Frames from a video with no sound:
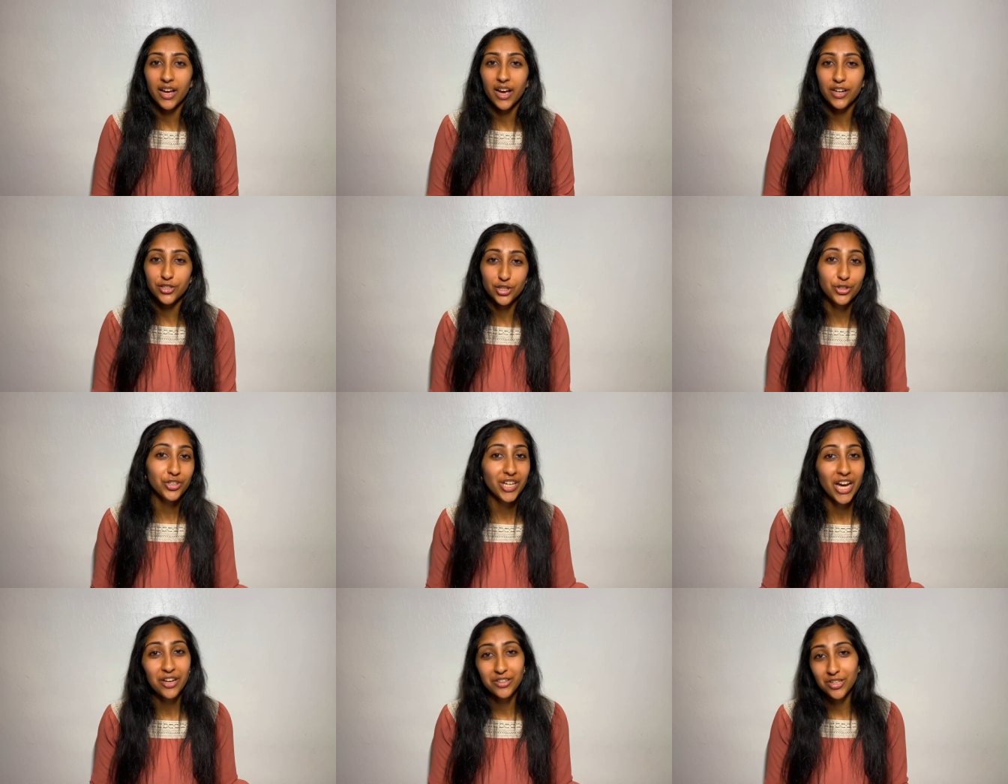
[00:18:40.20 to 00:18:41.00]
I don't know
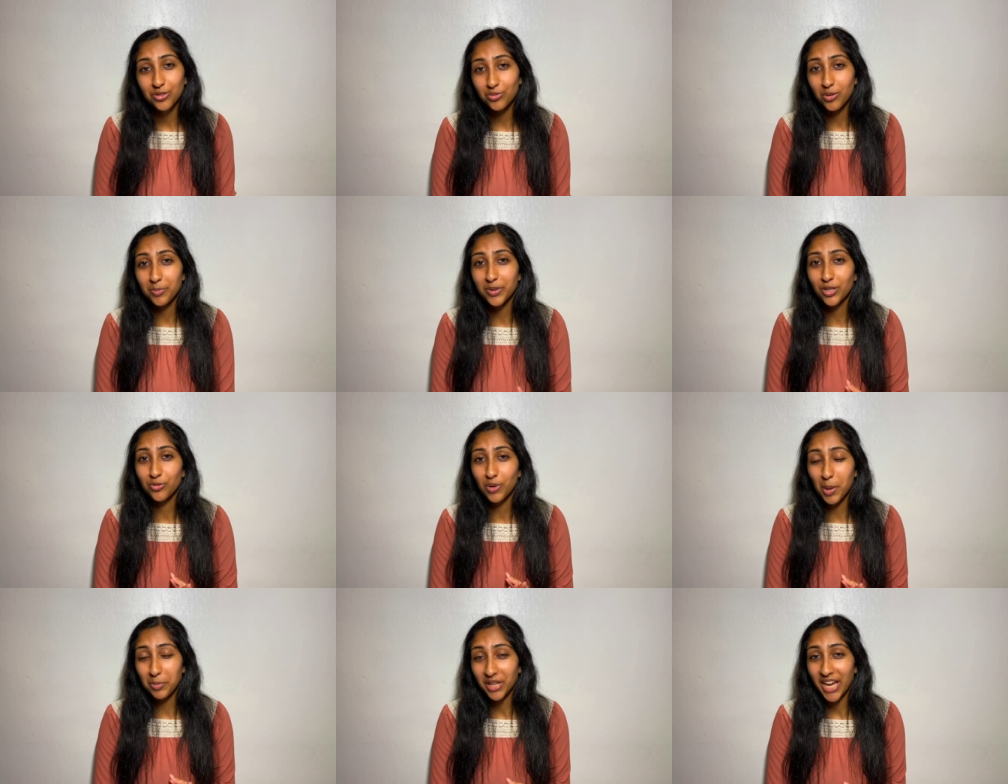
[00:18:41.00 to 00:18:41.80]
how this will be
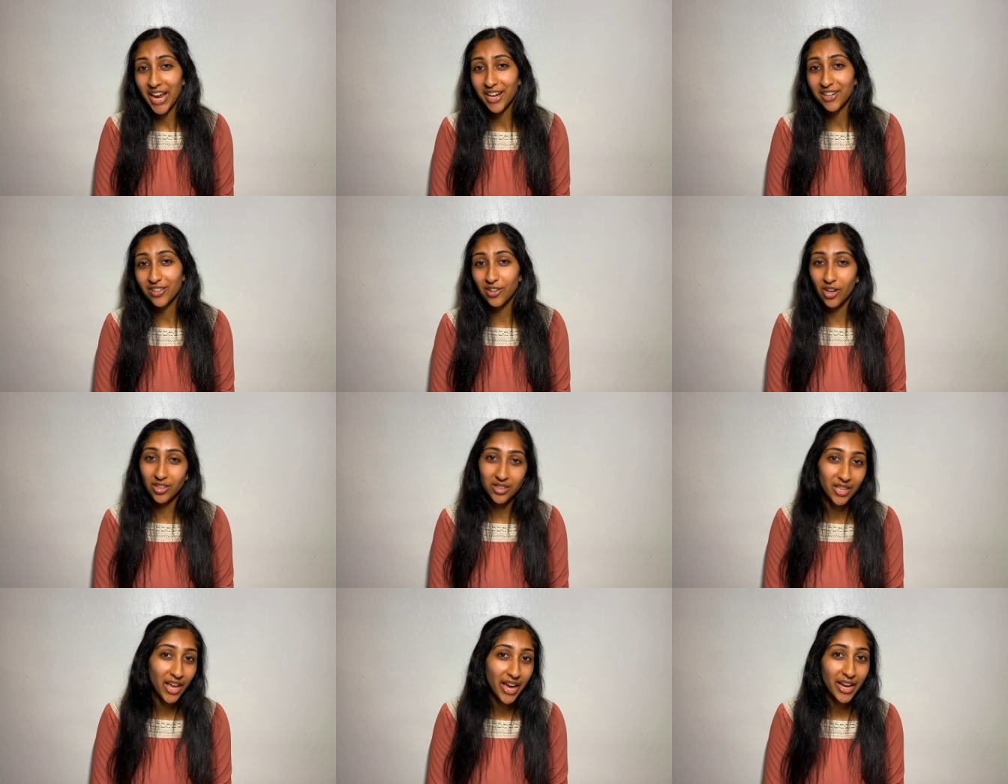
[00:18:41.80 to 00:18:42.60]
replicated
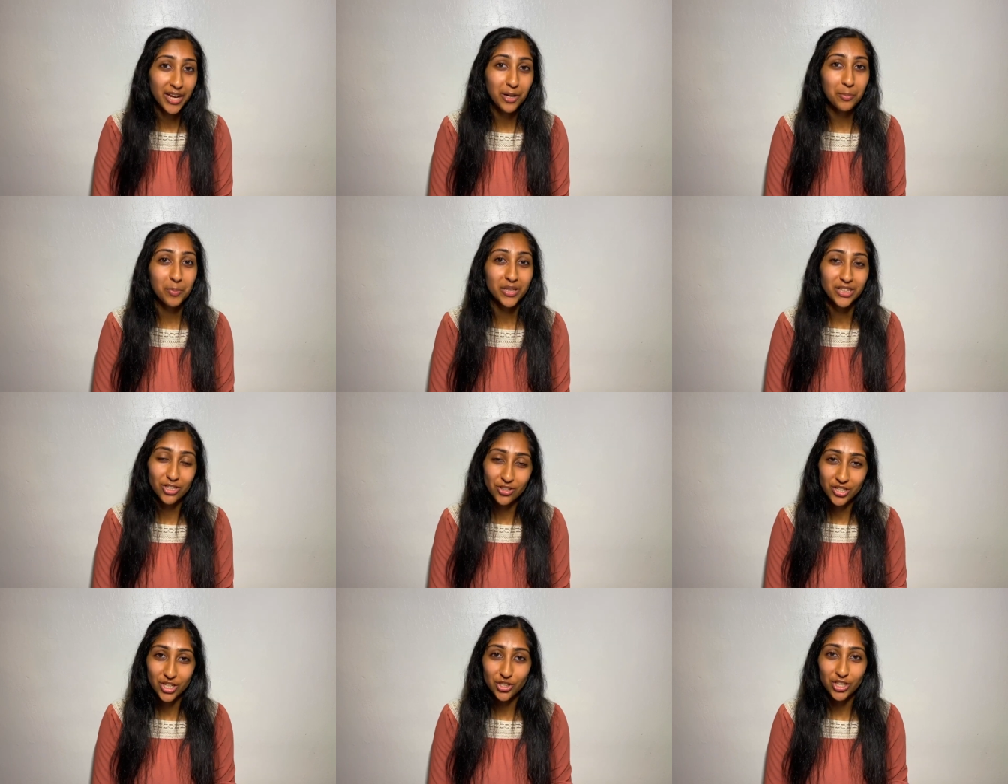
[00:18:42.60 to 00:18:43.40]
online, but
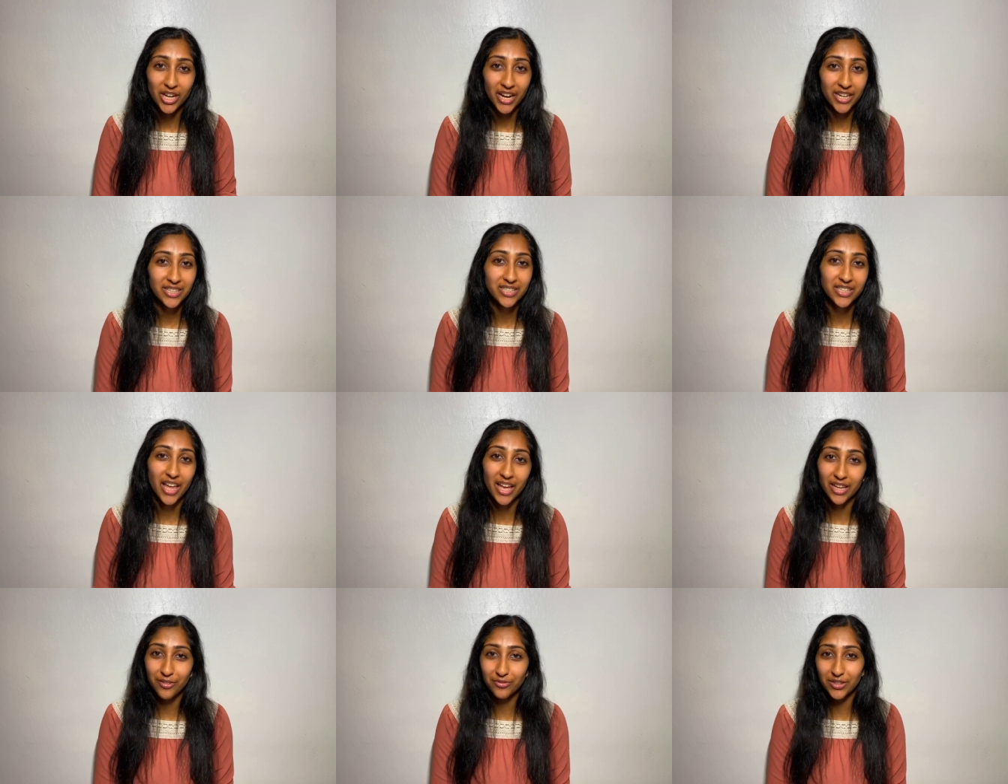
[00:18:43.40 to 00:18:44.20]
there's a chance
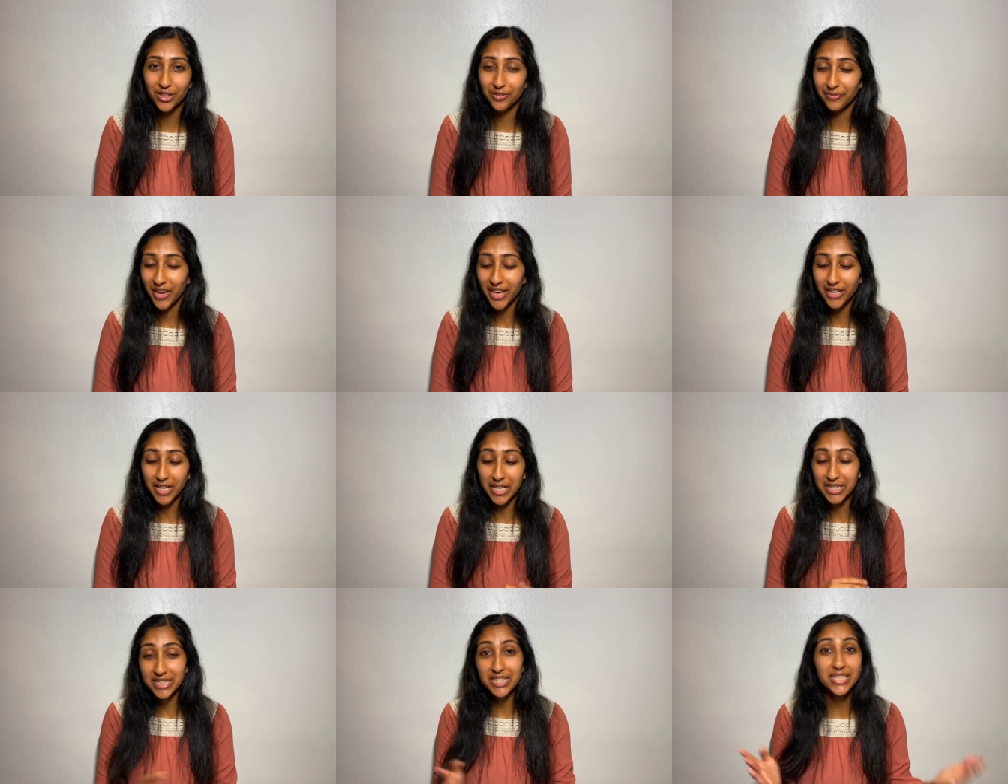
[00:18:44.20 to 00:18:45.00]
that if the event
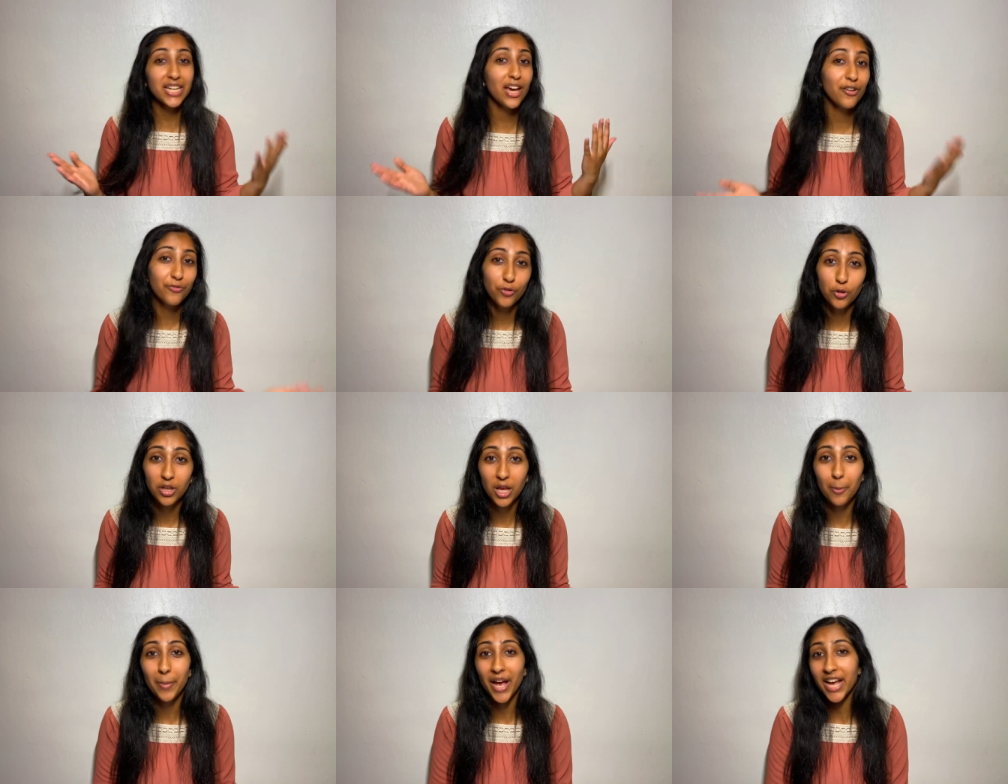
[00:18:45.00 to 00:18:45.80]
isn't at full
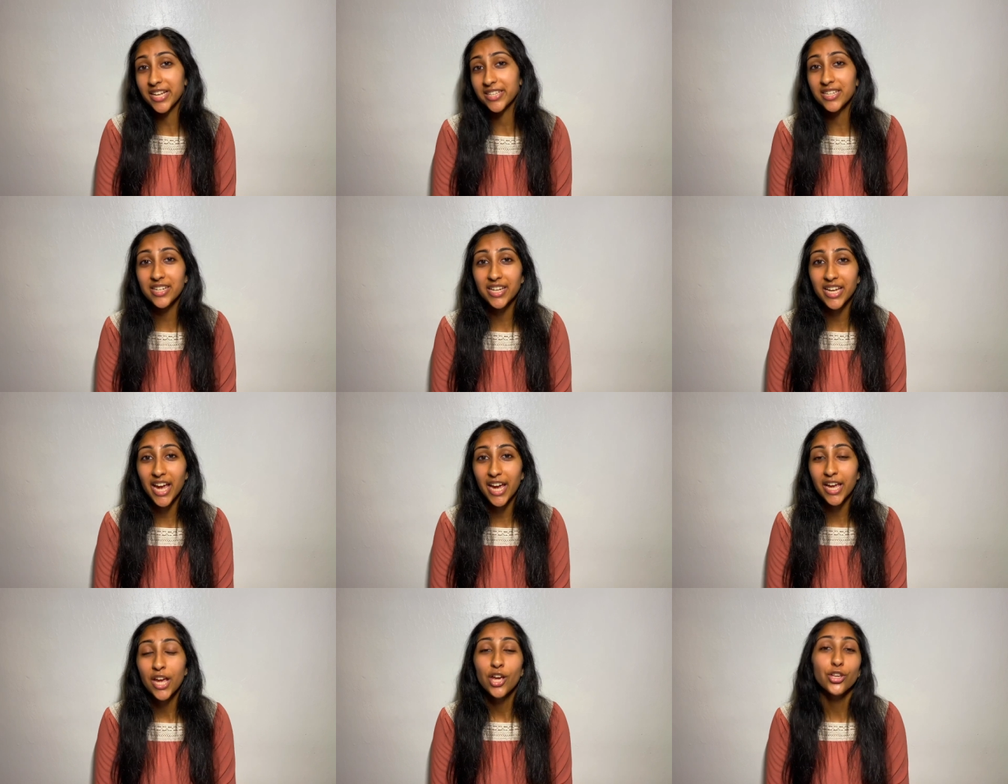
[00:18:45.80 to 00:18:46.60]
capacity
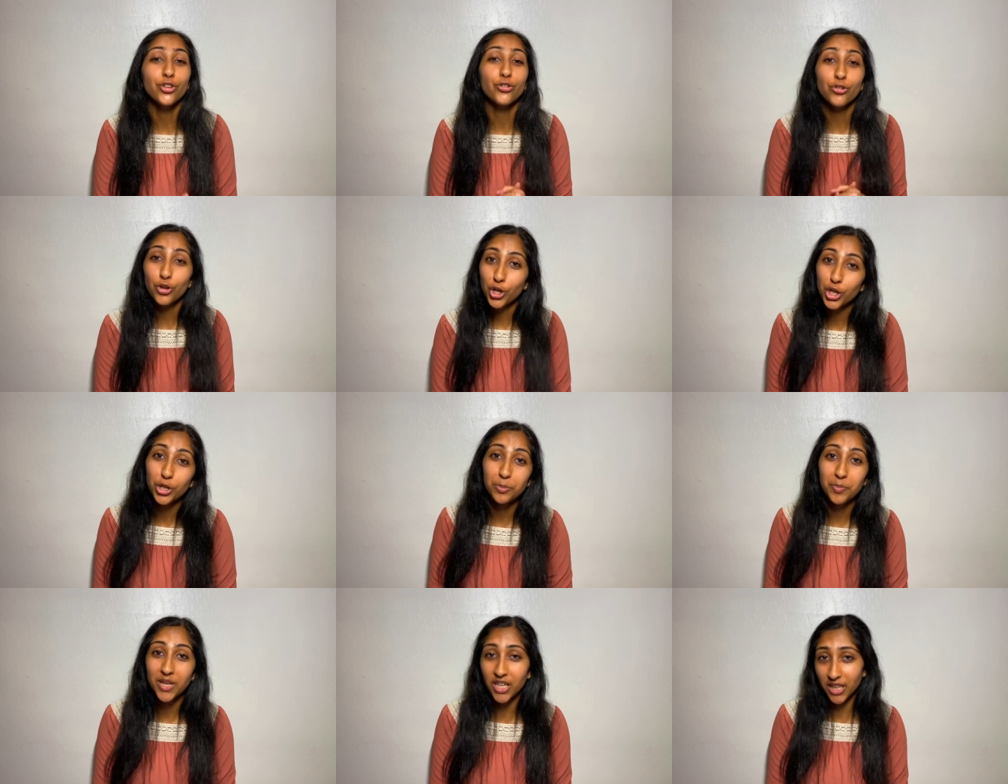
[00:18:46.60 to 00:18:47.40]
yet, you
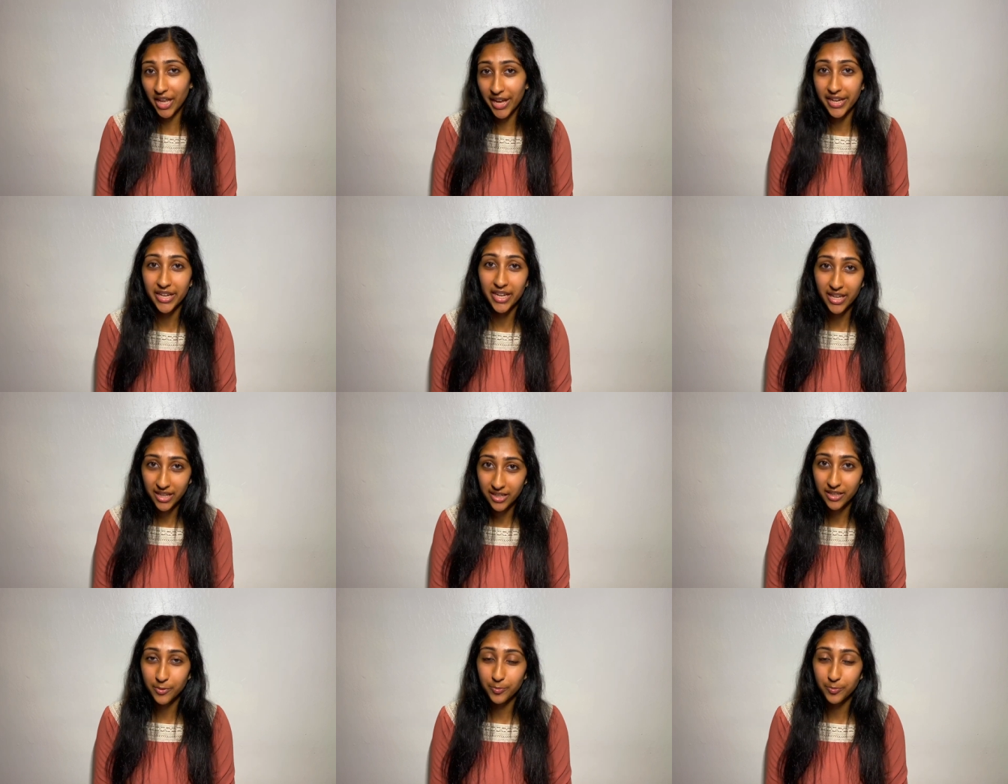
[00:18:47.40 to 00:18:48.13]
could be let in.